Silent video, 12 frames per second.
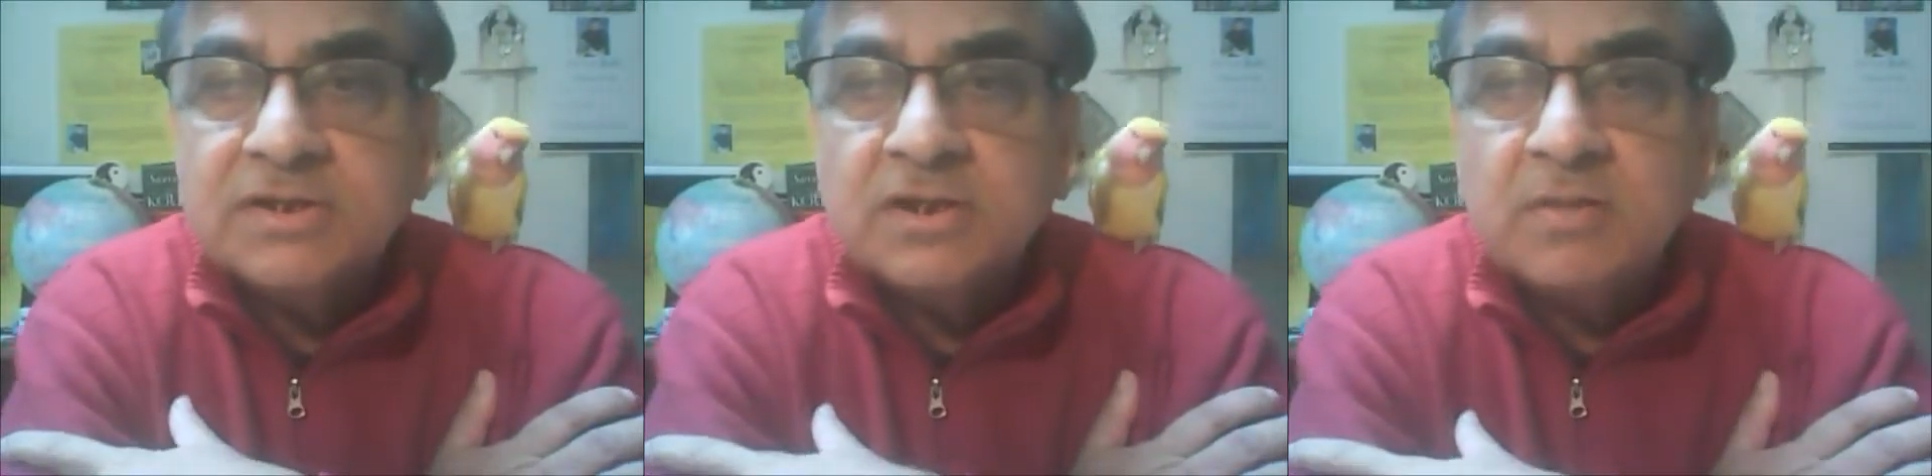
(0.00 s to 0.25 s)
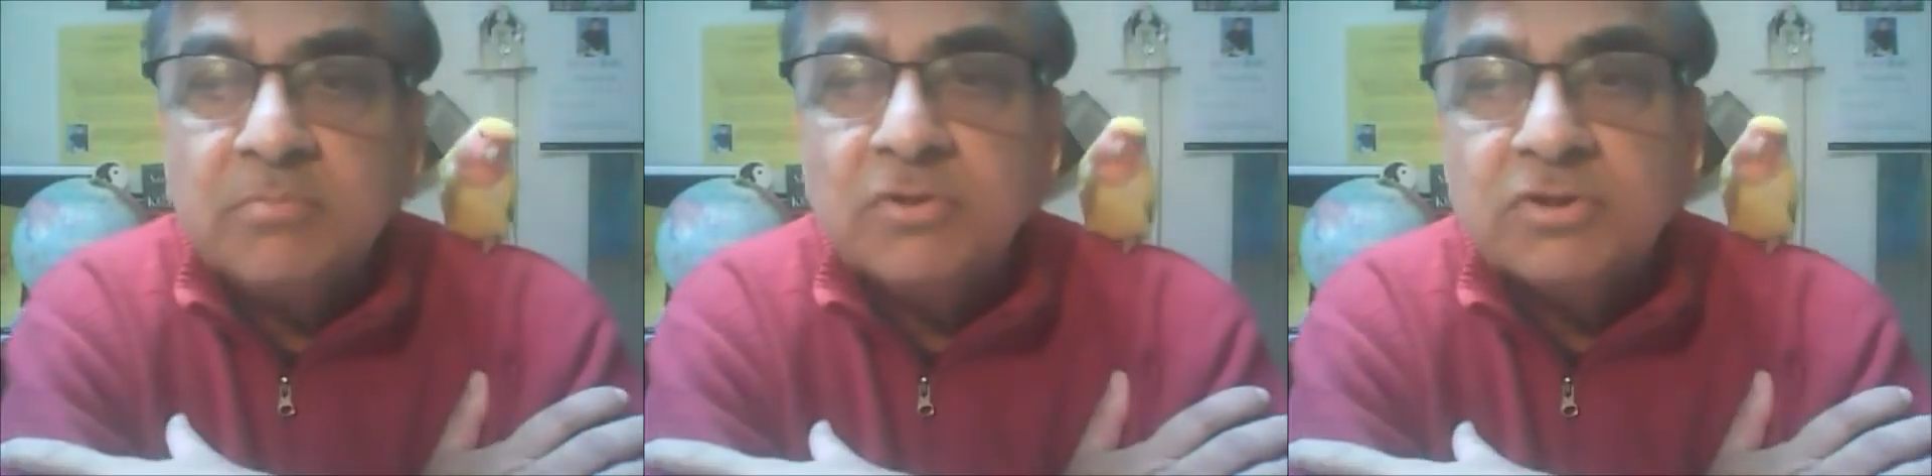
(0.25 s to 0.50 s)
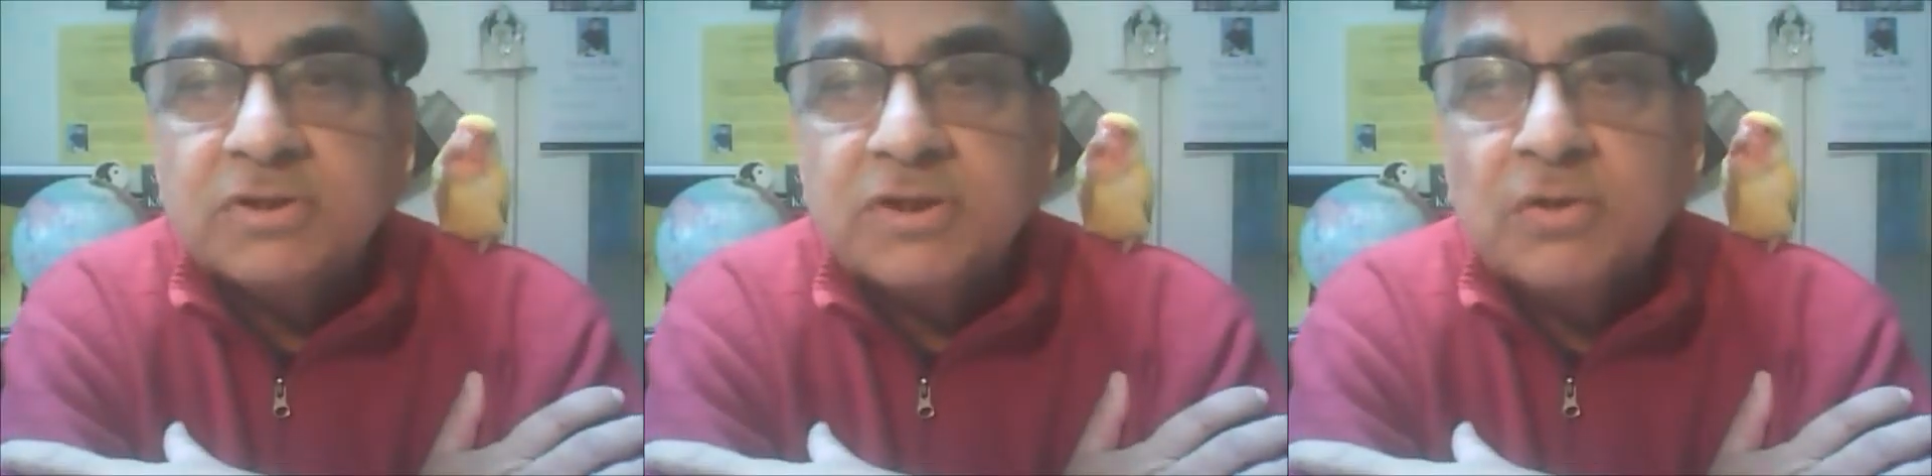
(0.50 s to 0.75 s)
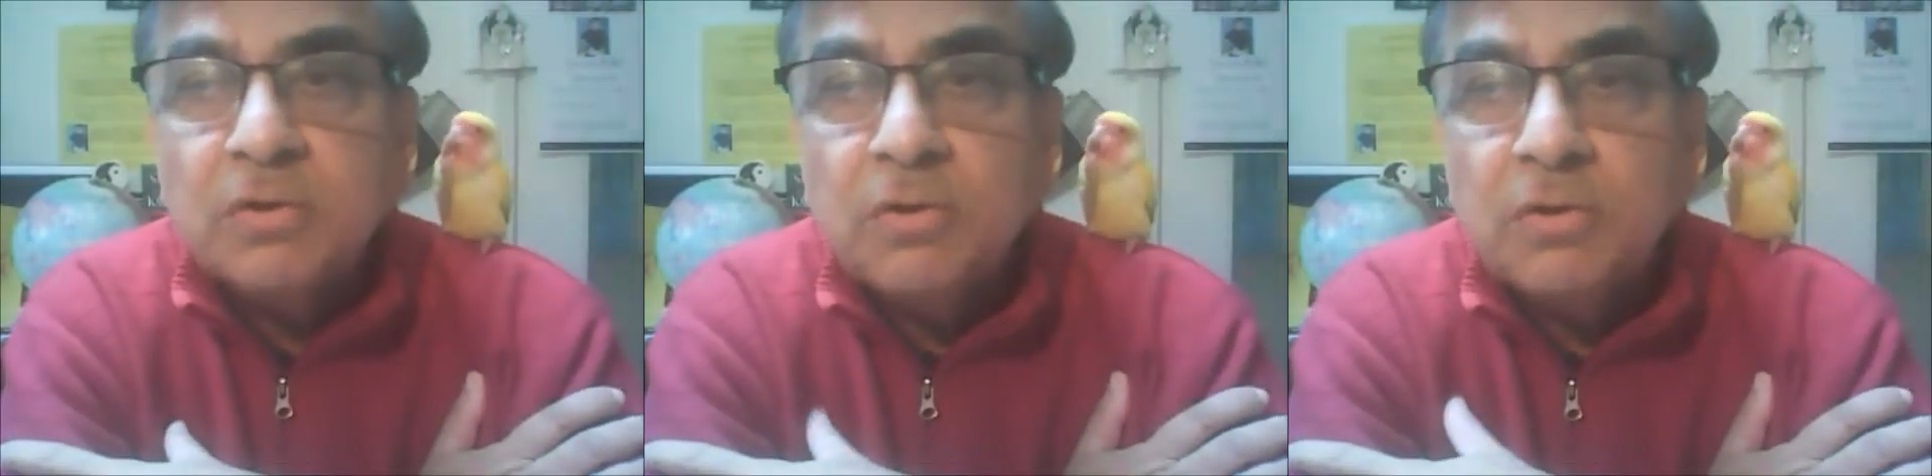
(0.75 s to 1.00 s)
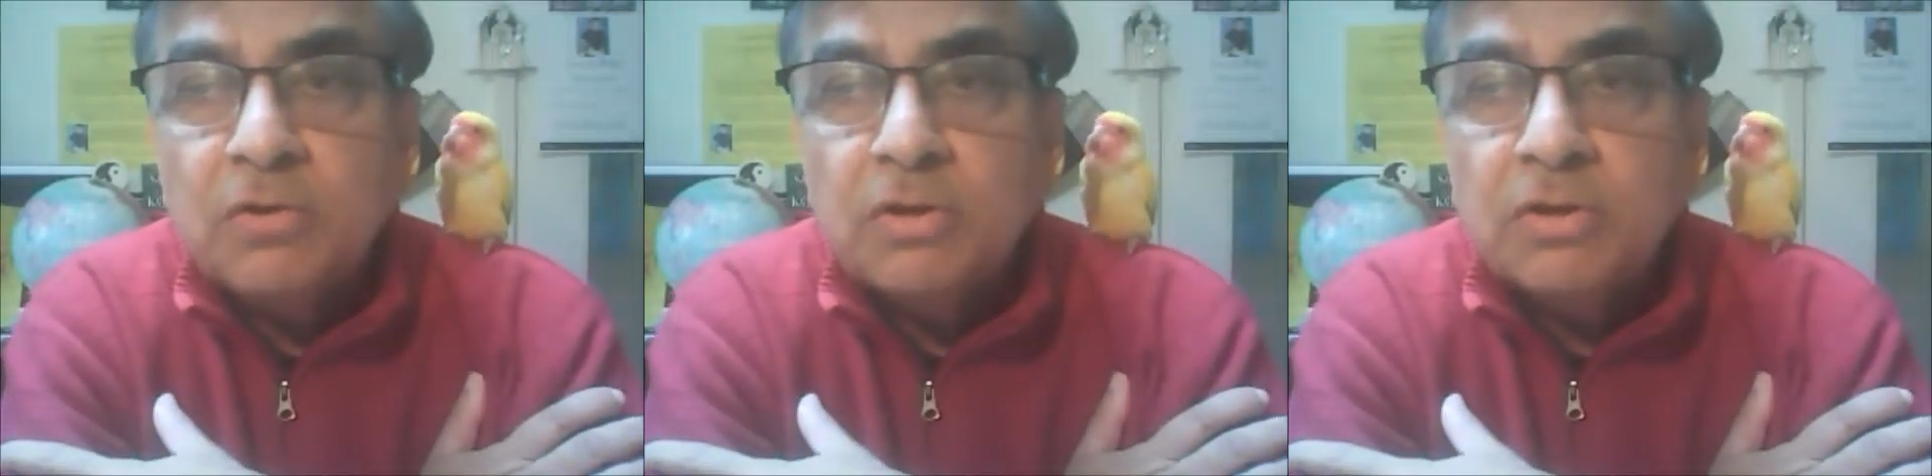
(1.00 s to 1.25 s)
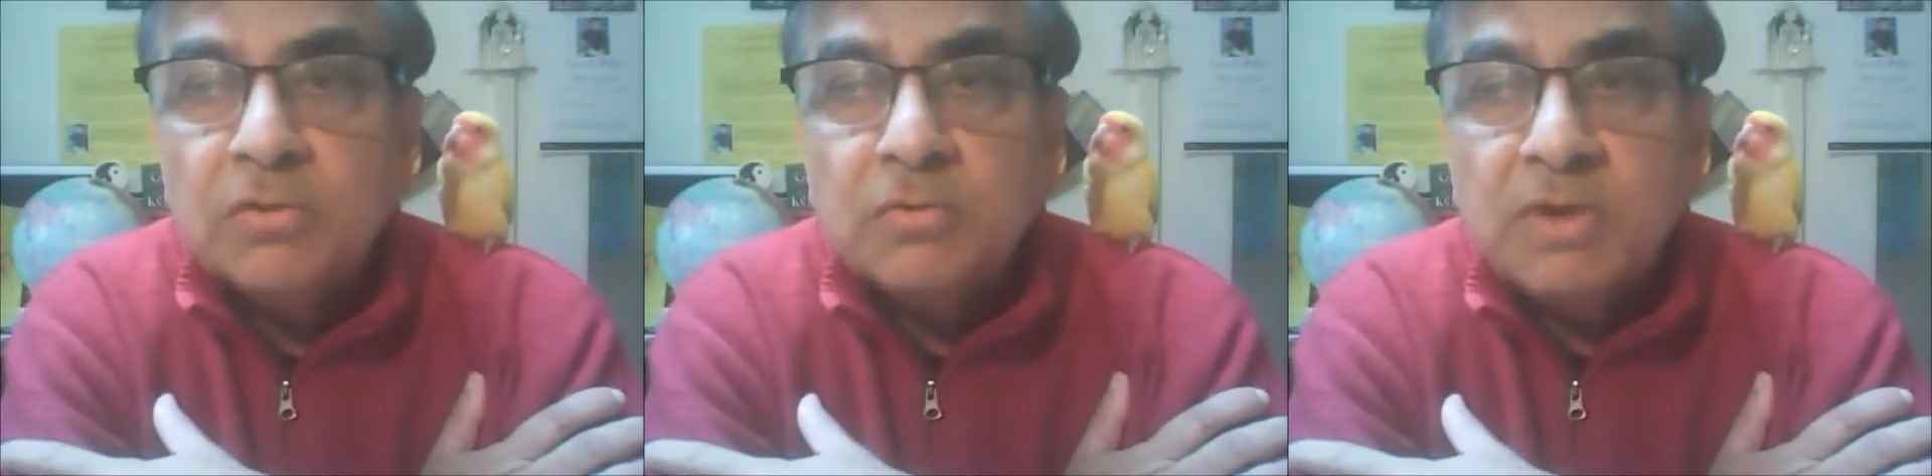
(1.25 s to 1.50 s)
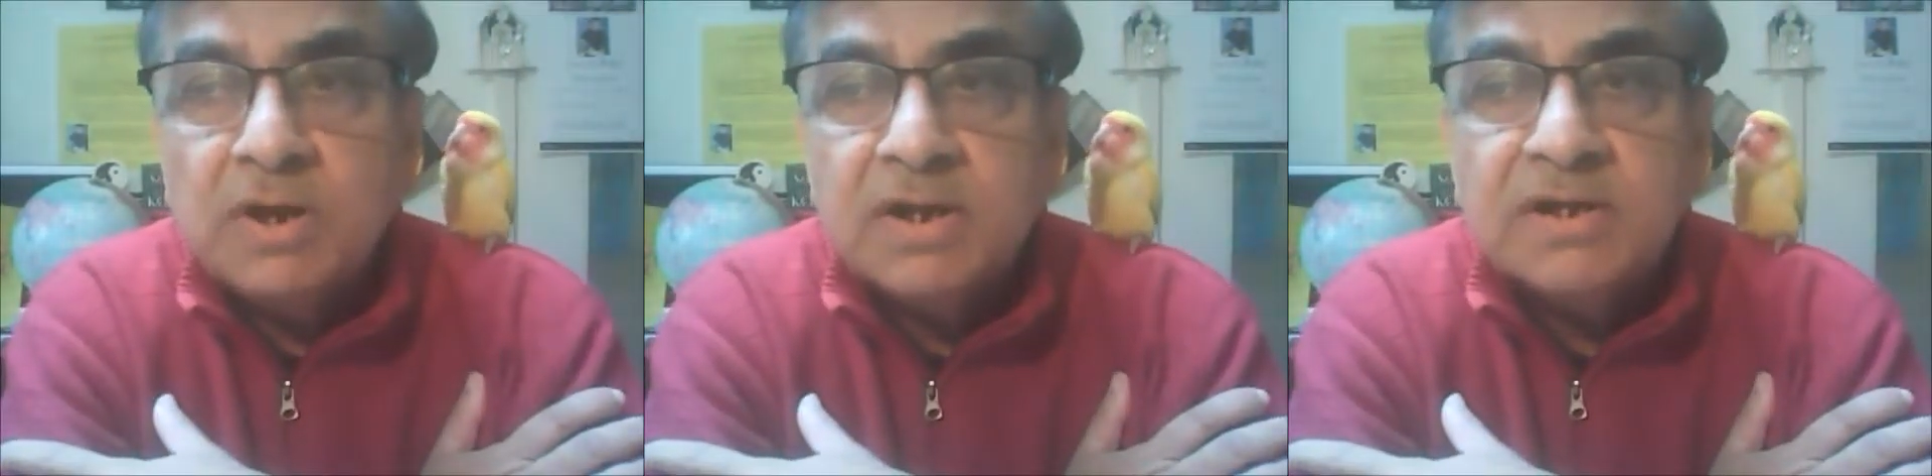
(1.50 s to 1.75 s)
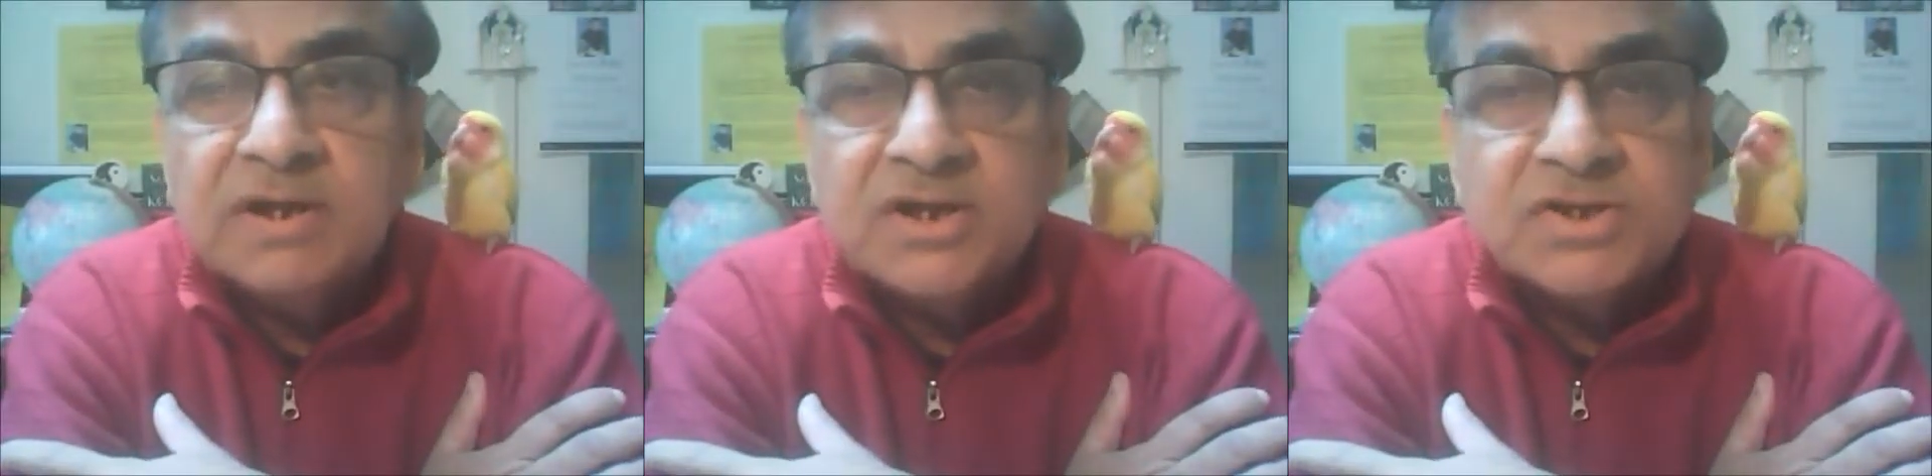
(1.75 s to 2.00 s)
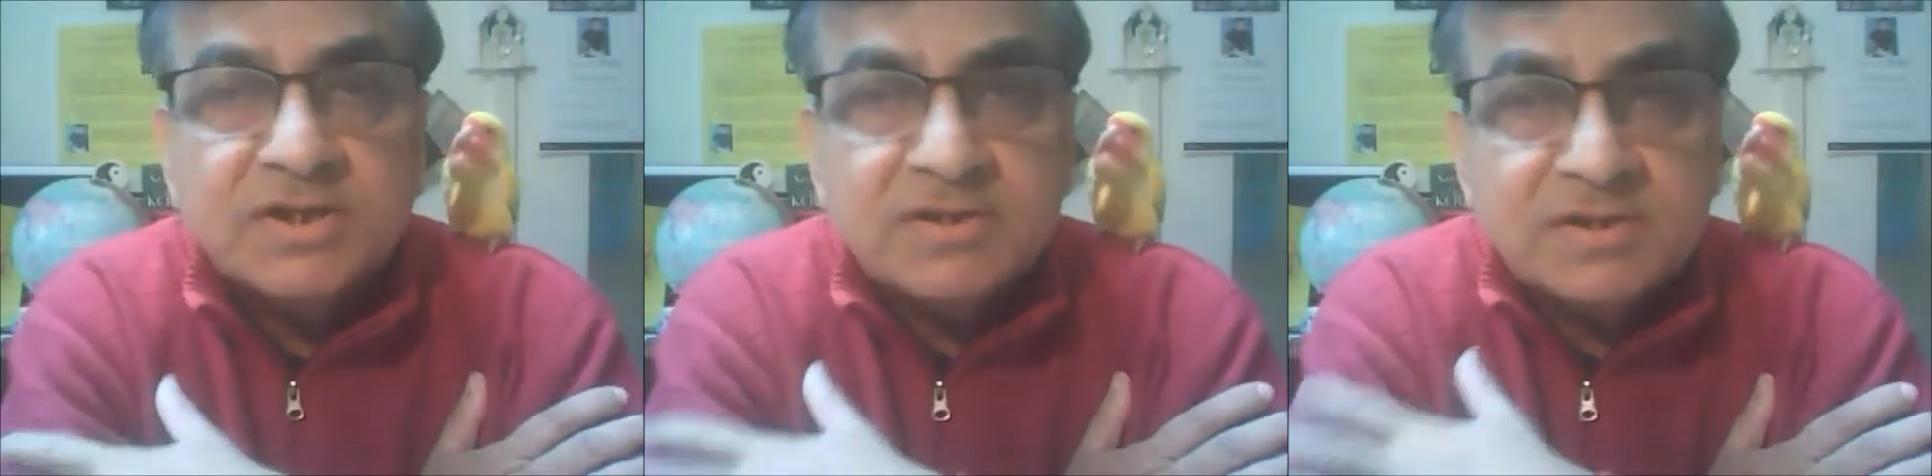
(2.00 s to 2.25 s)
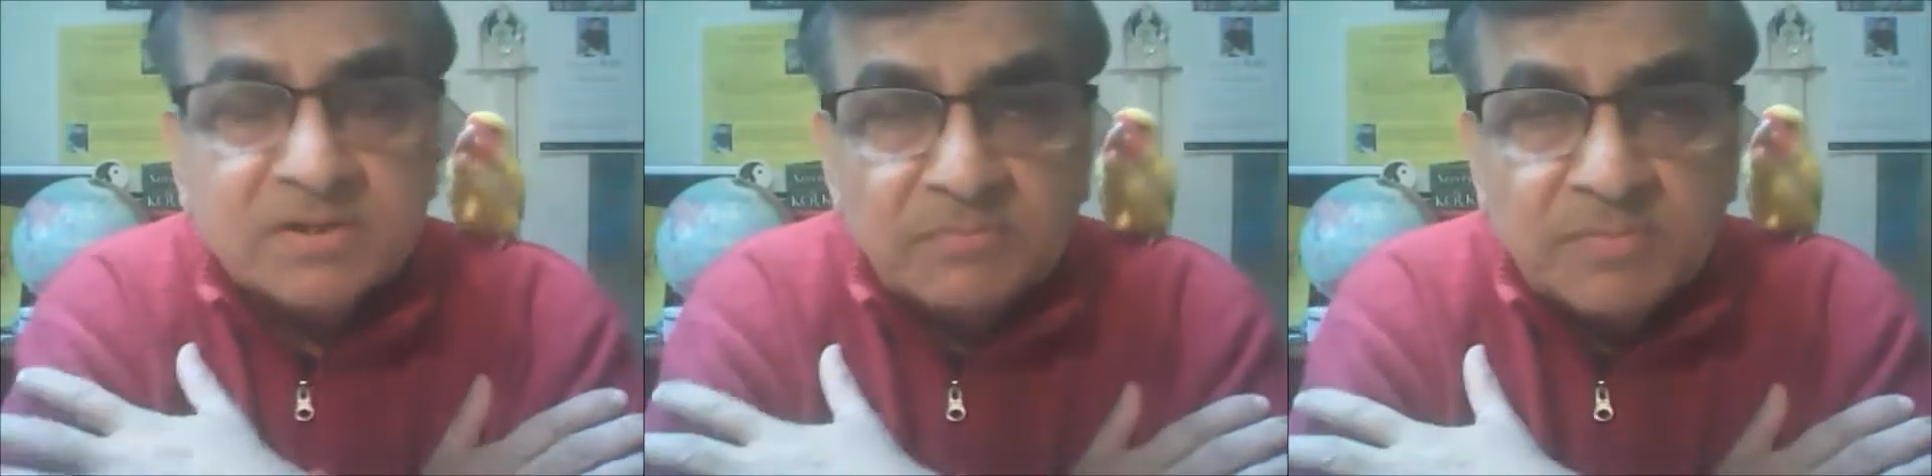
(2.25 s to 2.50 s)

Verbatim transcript: of mostly old warring nations,